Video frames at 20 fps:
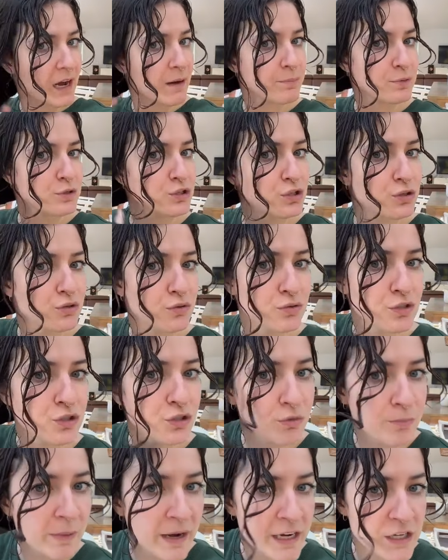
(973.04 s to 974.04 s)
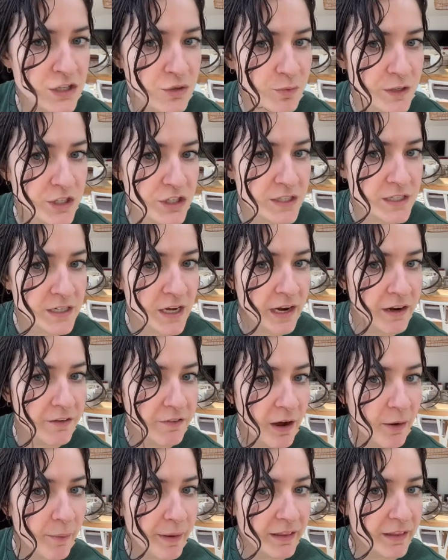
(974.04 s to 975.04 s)
up too much, which is kind of
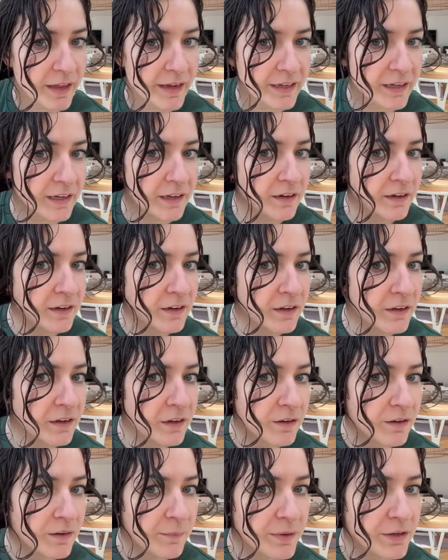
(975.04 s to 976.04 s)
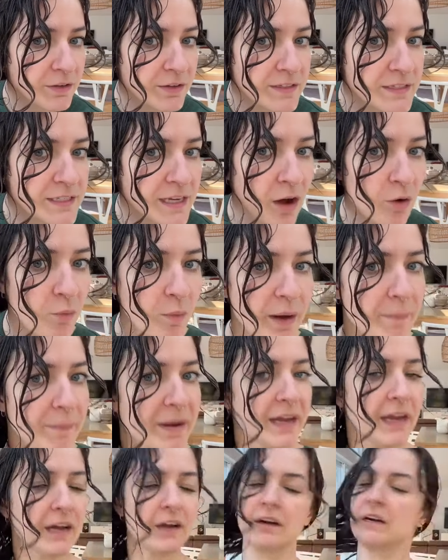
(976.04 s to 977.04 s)
how I like it. But you can see how wet my
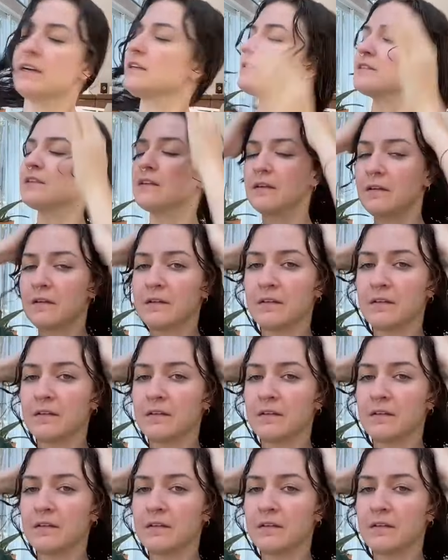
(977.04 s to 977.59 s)
hair is.